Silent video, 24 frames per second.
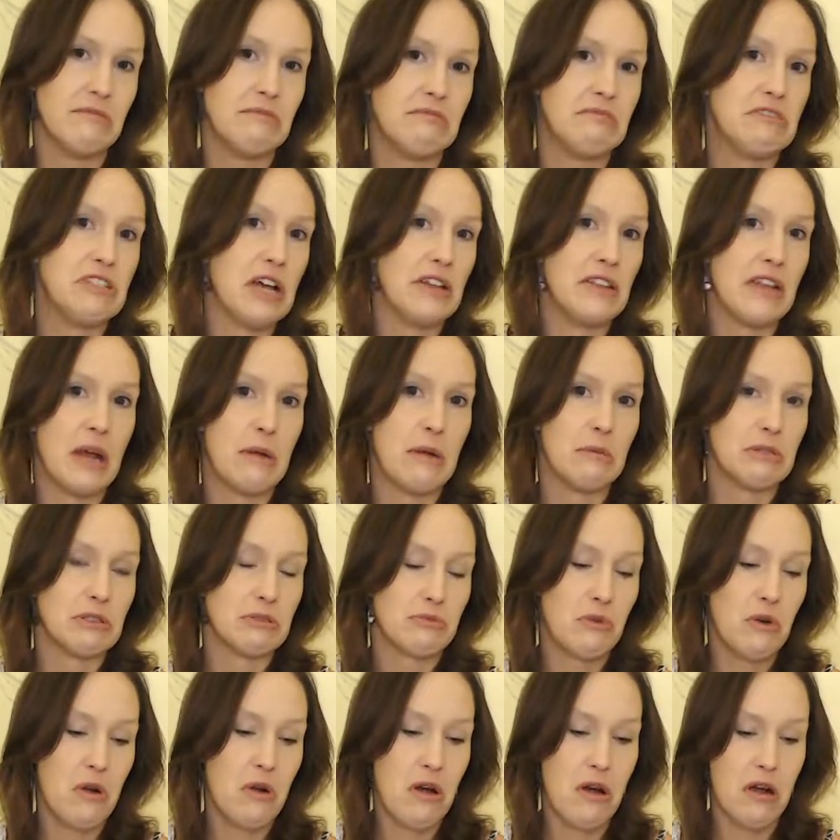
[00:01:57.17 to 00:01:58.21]
done that was
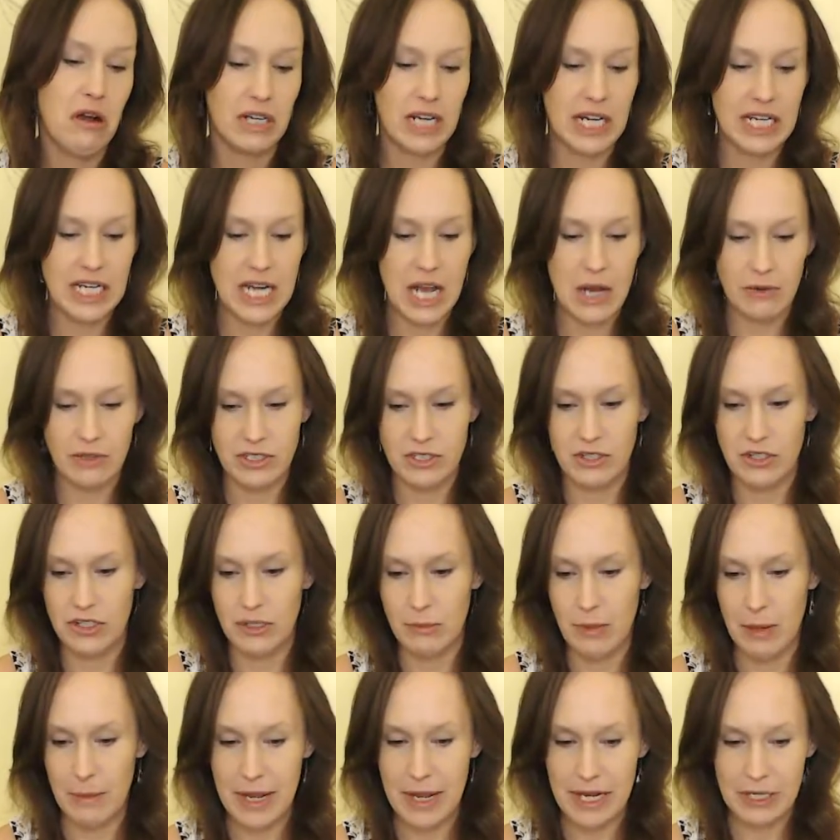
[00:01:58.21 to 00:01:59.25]
wrong, and now it's going to
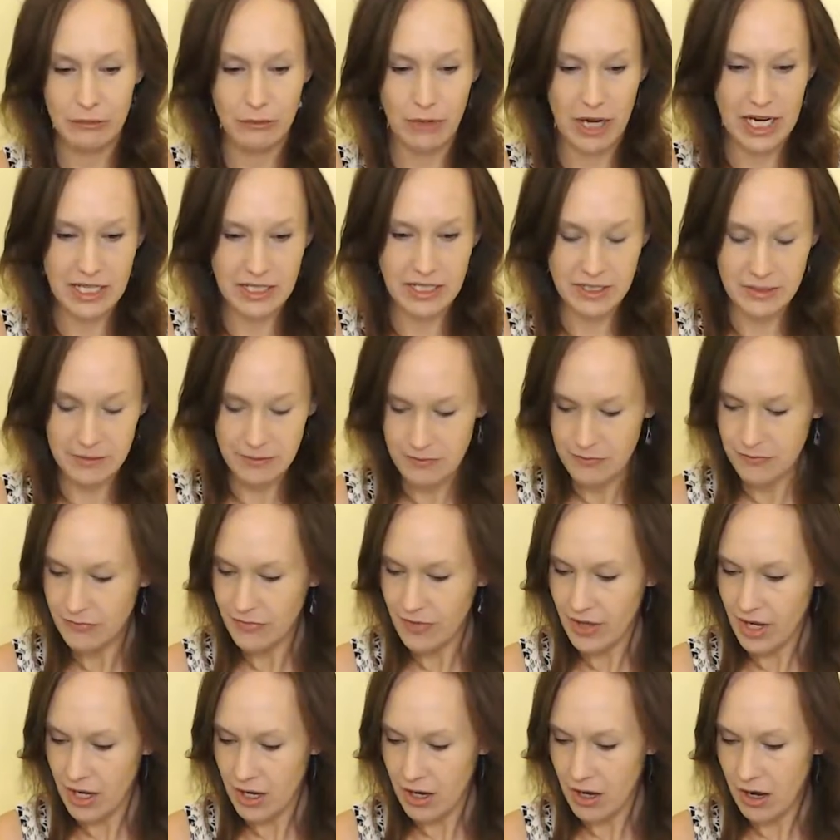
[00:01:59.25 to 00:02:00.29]
be made right.
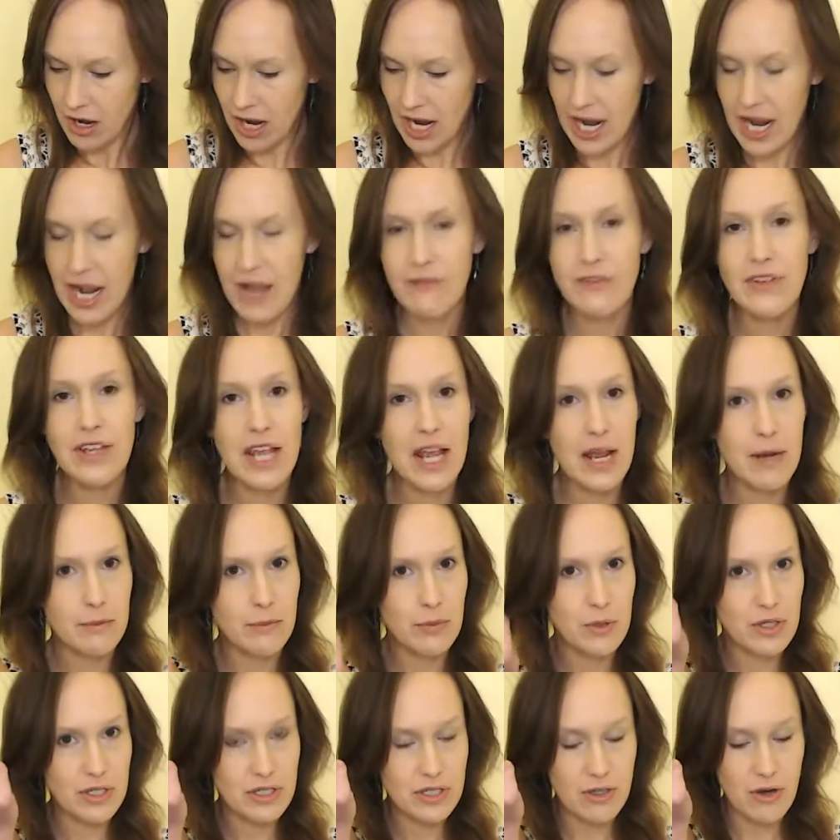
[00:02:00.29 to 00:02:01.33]
I have the
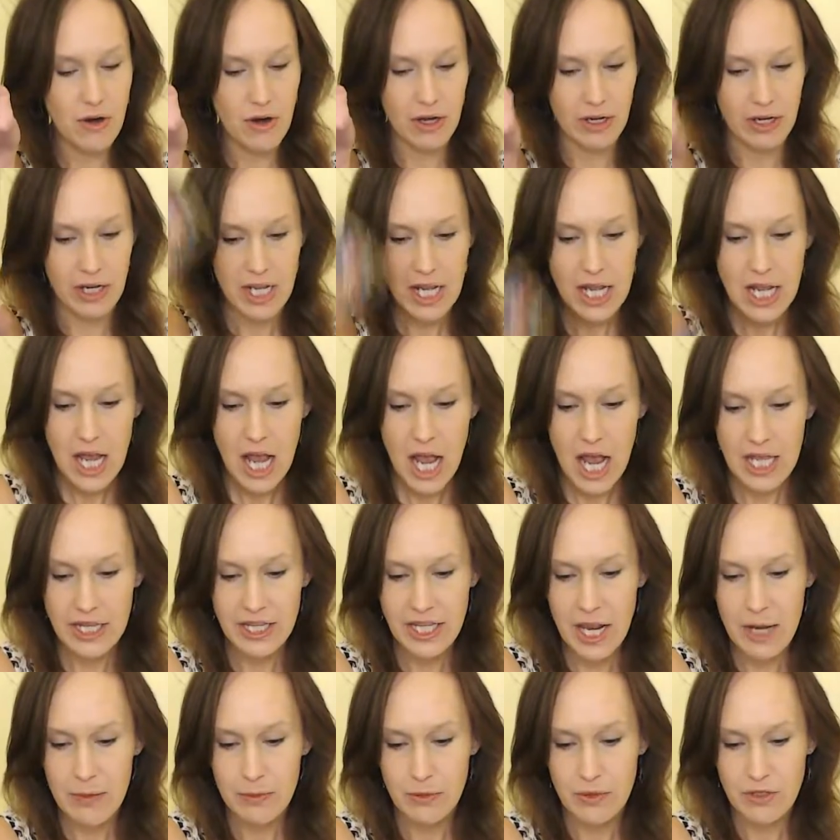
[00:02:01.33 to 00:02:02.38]
Empress card.
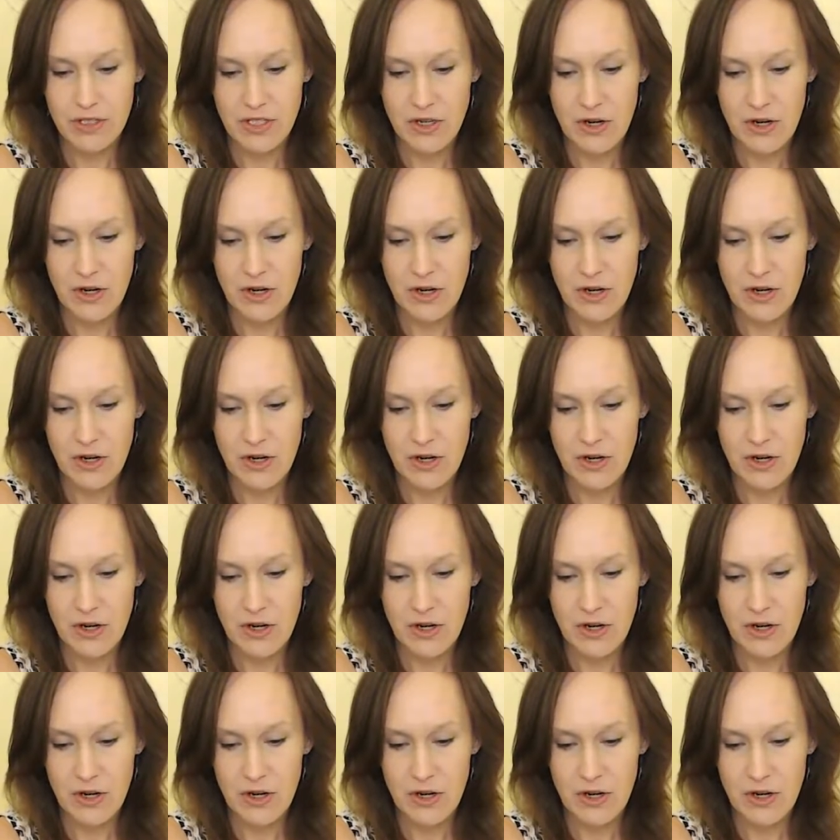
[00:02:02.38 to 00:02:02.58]
The Empress